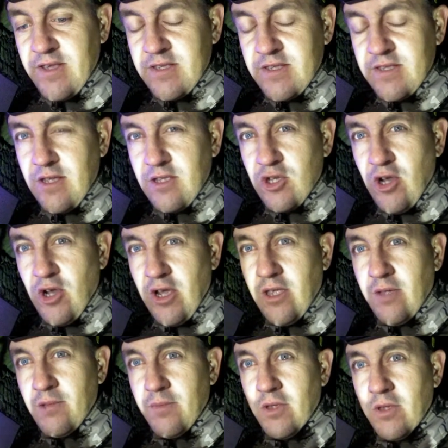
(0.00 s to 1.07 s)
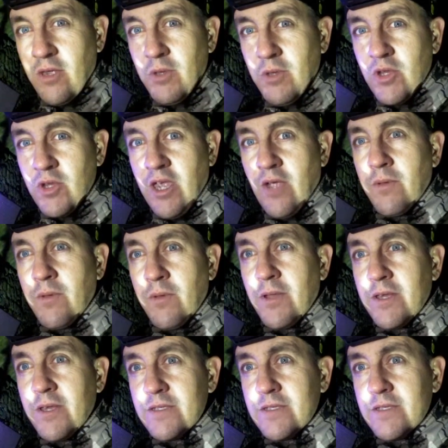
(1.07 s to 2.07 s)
and try and communicate with me, please?